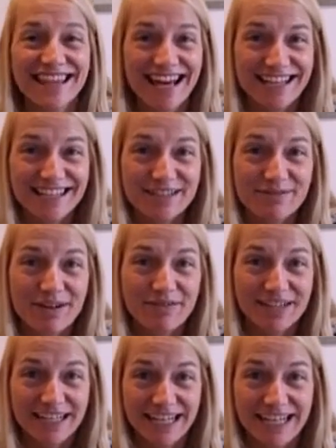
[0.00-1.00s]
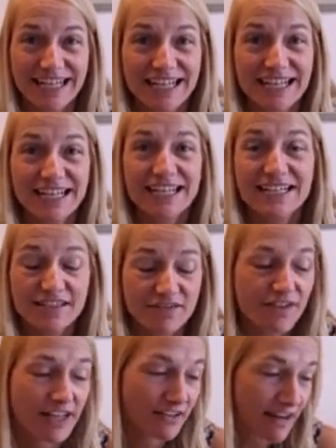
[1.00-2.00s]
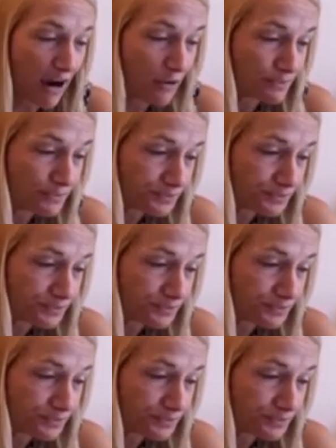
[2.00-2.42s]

That's what we need to figure out.